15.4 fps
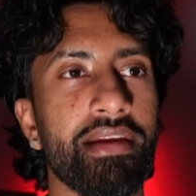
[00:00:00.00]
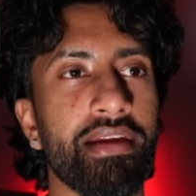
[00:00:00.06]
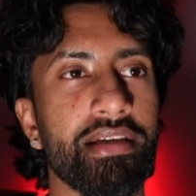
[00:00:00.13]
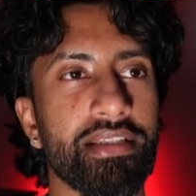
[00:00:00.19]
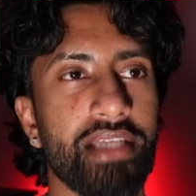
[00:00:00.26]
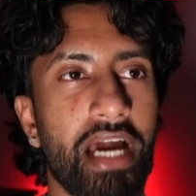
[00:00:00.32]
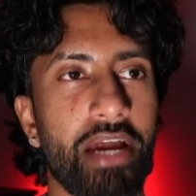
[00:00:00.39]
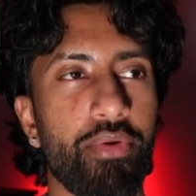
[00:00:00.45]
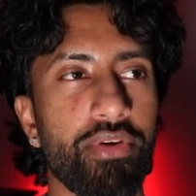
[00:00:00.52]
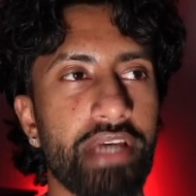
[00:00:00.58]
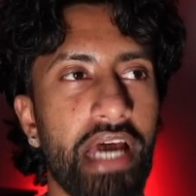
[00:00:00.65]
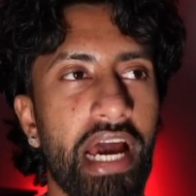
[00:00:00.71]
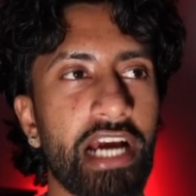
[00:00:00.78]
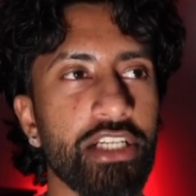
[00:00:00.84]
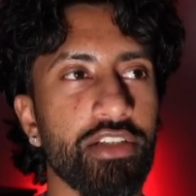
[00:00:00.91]
sideways
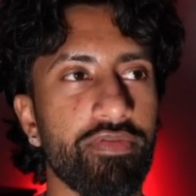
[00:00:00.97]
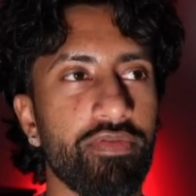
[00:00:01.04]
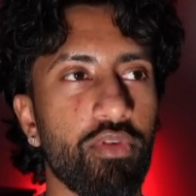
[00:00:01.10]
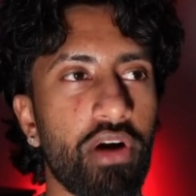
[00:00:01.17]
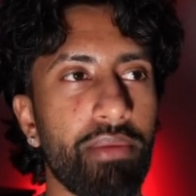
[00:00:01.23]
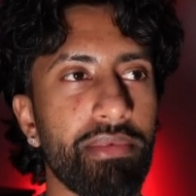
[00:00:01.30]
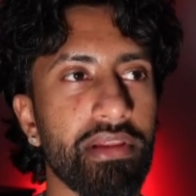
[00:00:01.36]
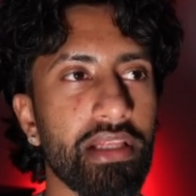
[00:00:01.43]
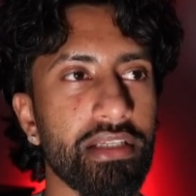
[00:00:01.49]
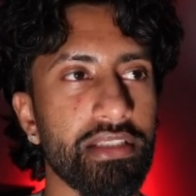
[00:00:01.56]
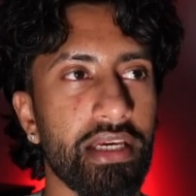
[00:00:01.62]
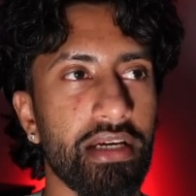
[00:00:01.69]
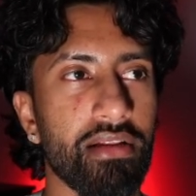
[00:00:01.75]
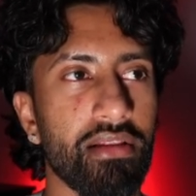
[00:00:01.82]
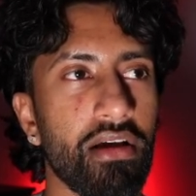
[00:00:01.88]
action for. I mean, let's
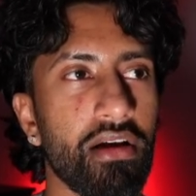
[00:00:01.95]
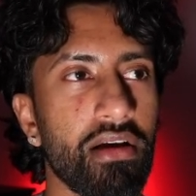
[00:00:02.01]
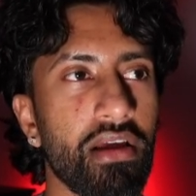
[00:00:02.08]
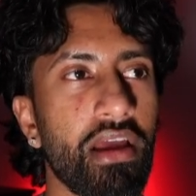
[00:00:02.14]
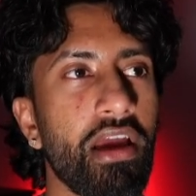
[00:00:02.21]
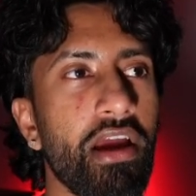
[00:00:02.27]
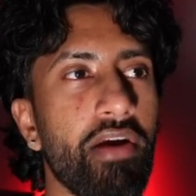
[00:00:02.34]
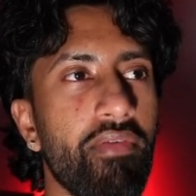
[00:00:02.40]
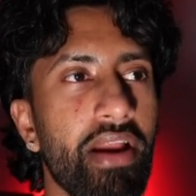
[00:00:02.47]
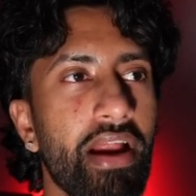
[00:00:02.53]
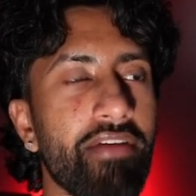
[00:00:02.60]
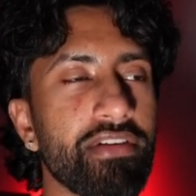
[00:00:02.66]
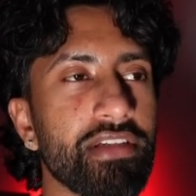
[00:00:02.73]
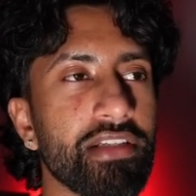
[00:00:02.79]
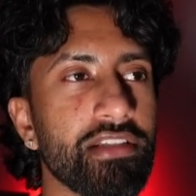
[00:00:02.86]
take a look. Right,
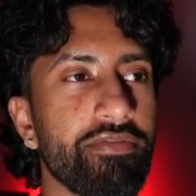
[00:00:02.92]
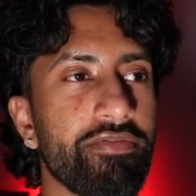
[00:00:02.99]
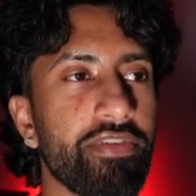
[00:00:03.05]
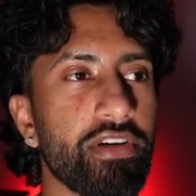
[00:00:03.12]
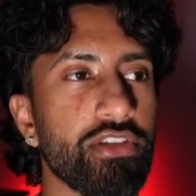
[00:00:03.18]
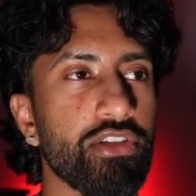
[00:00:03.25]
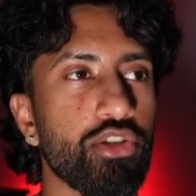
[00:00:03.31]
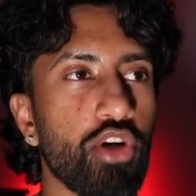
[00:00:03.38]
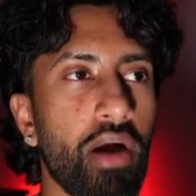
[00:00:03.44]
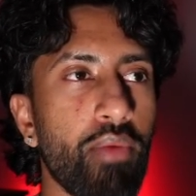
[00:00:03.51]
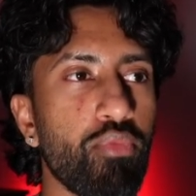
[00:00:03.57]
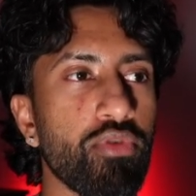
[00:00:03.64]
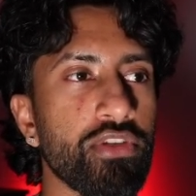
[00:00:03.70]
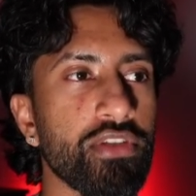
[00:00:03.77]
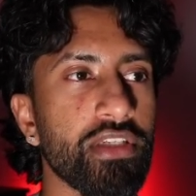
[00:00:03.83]
ever since the first drop,
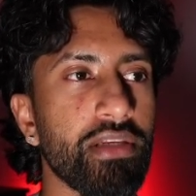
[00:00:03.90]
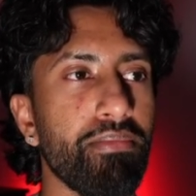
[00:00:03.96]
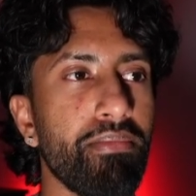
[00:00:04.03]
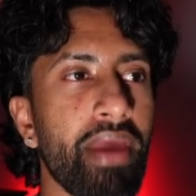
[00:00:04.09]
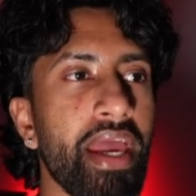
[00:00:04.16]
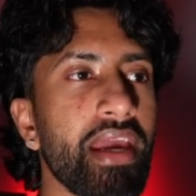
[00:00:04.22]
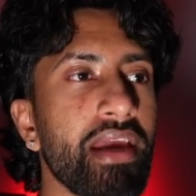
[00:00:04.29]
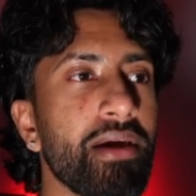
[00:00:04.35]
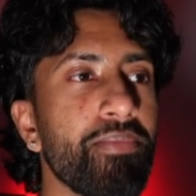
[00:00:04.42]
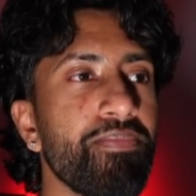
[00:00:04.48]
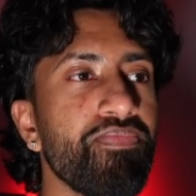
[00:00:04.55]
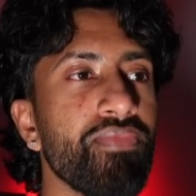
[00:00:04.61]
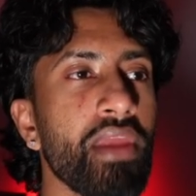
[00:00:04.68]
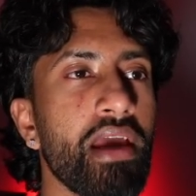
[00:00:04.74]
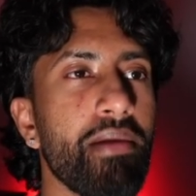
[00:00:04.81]
which was in May
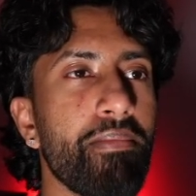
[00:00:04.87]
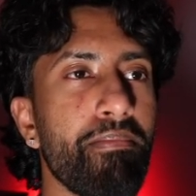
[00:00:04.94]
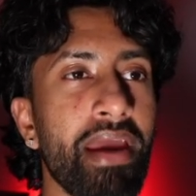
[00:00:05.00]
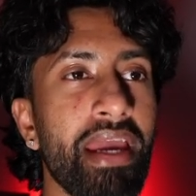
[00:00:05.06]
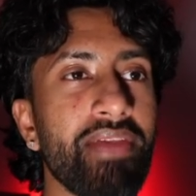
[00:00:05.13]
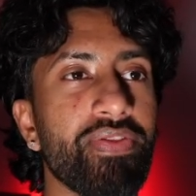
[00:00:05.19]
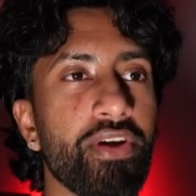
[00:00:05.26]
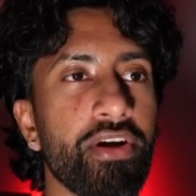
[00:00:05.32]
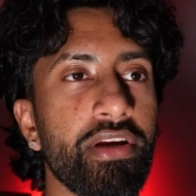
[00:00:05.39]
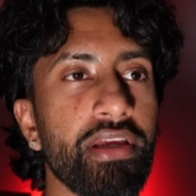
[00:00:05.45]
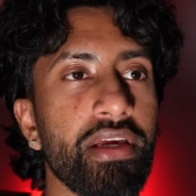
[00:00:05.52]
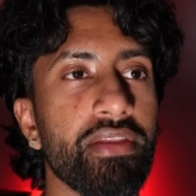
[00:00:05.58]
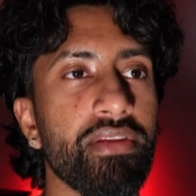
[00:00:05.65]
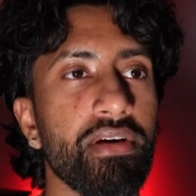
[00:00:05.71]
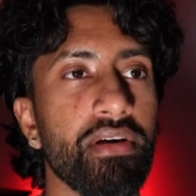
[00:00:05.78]

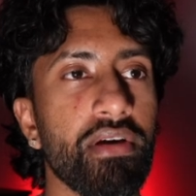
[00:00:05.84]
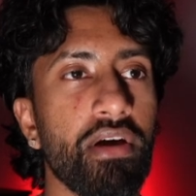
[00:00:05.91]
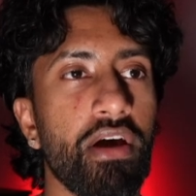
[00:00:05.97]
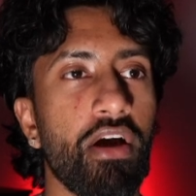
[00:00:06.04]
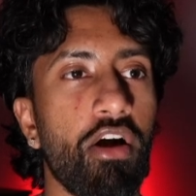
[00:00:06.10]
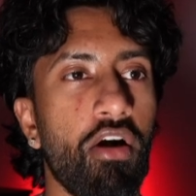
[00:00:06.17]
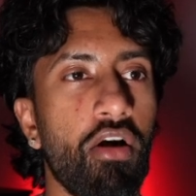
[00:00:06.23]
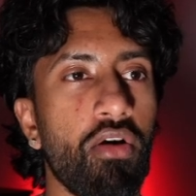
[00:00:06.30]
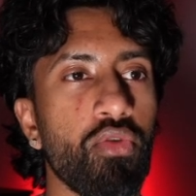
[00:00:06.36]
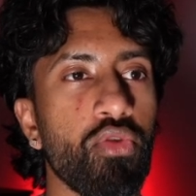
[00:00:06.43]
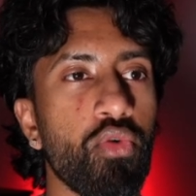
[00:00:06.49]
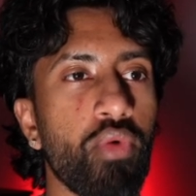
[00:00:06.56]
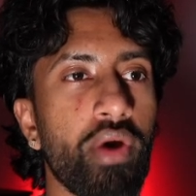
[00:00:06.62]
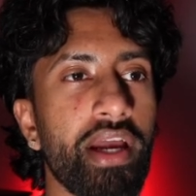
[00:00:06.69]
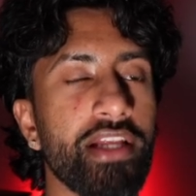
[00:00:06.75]
30th, all the
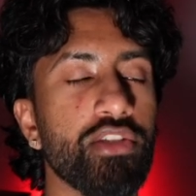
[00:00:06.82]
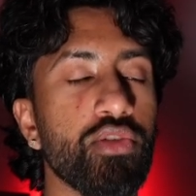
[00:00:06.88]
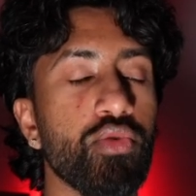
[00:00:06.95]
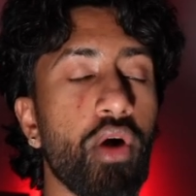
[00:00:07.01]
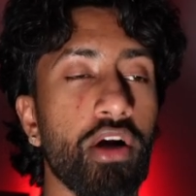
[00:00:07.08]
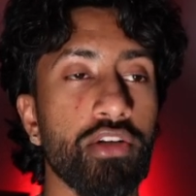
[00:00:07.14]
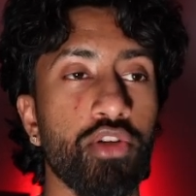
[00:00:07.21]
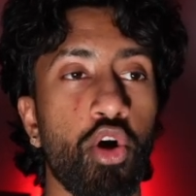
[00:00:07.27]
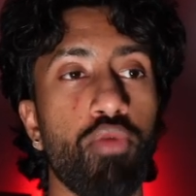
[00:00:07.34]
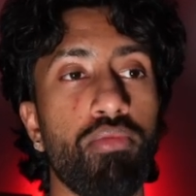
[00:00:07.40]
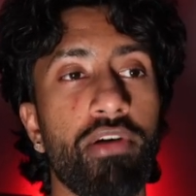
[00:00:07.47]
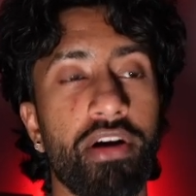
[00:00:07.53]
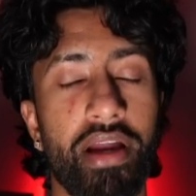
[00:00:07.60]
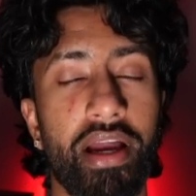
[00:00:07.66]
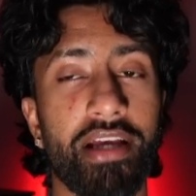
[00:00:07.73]
way to
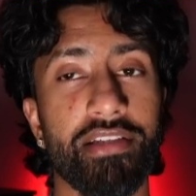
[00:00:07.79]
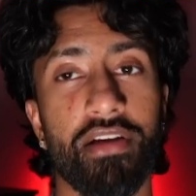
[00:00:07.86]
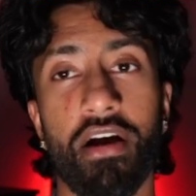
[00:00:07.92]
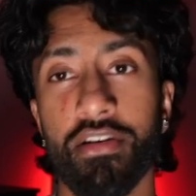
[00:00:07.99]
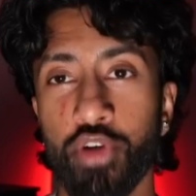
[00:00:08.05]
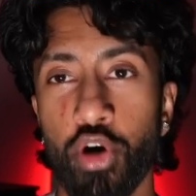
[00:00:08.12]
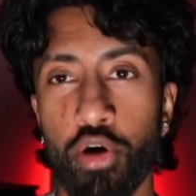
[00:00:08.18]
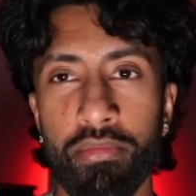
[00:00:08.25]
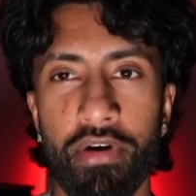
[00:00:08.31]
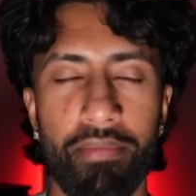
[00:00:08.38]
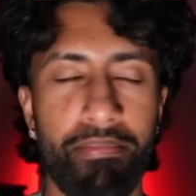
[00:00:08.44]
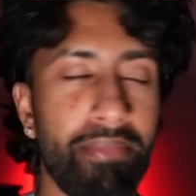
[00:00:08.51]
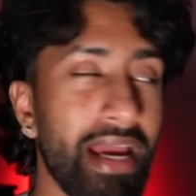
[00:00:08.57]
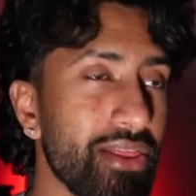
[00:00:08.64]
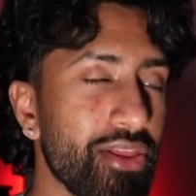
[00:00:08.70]
October, guys.
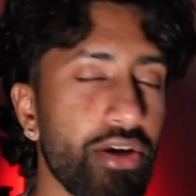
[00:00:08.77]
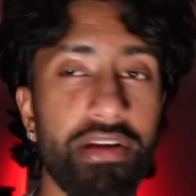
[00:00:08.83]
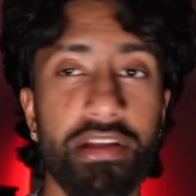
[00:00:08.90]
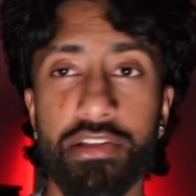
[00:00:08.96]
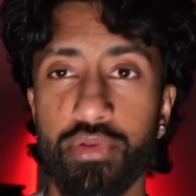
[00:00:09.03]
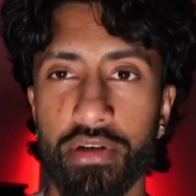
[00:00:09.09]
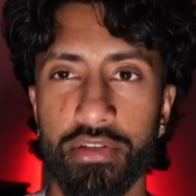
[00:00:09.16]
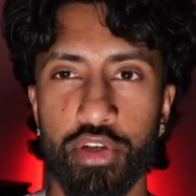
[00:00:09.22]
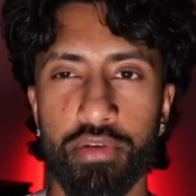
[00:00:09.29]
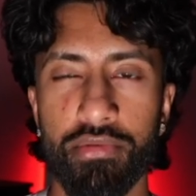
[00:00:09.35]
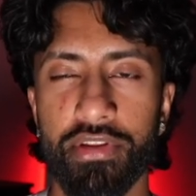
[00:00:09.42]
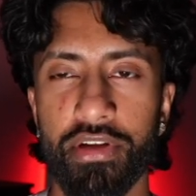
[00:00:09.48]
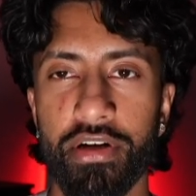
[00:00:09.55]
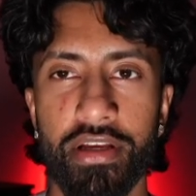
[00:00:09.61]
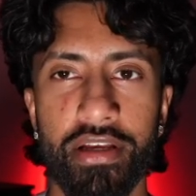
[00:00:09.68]
May 30th to October
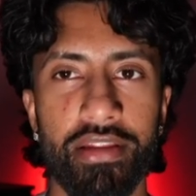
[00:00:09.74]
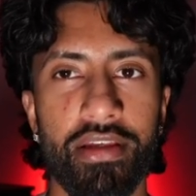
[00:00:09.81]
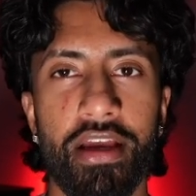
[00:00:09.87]
30th.